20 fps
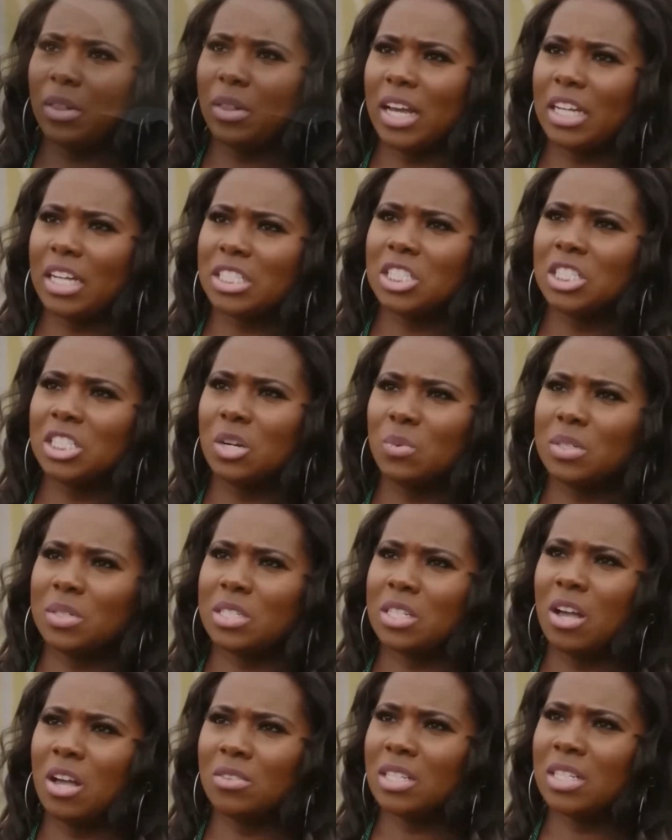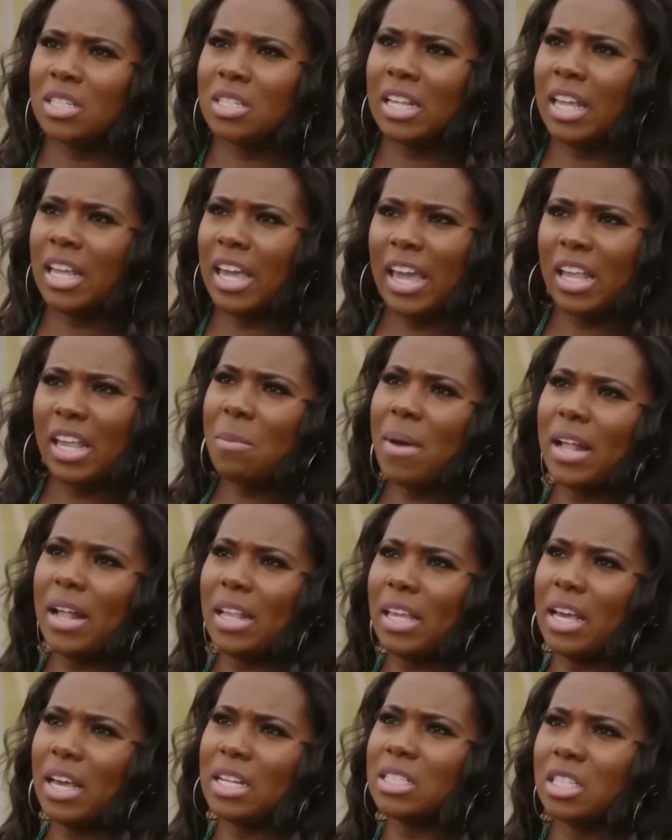Instead of engaging with the
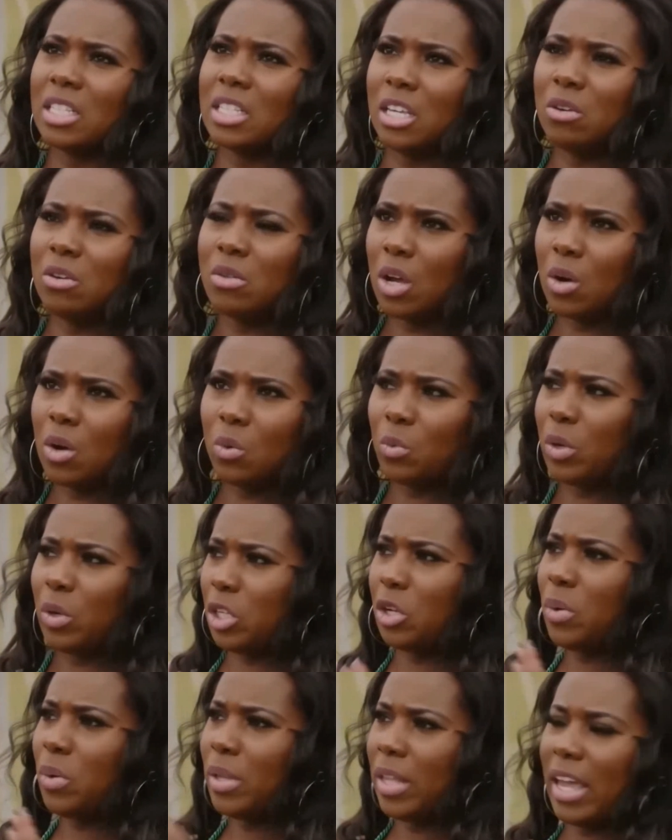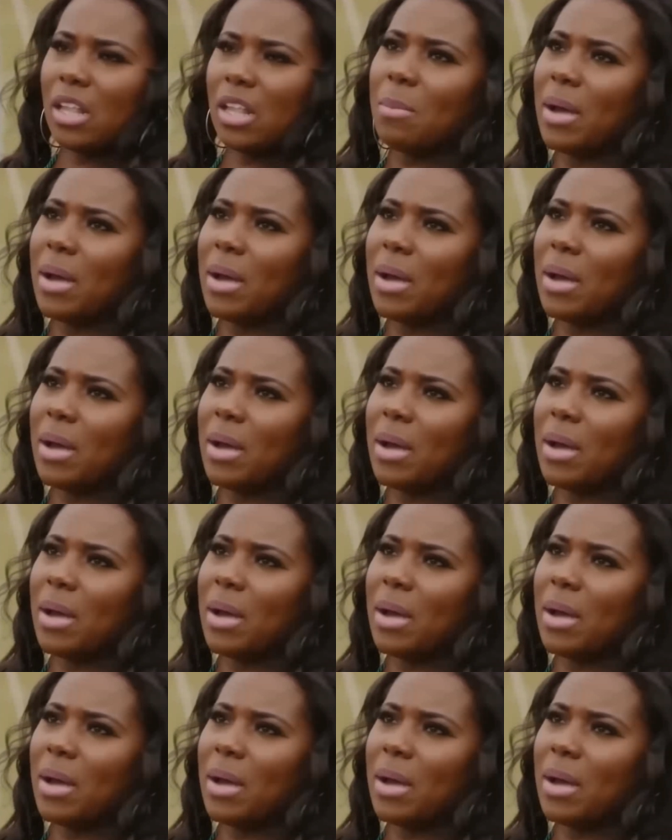audience, they began to distance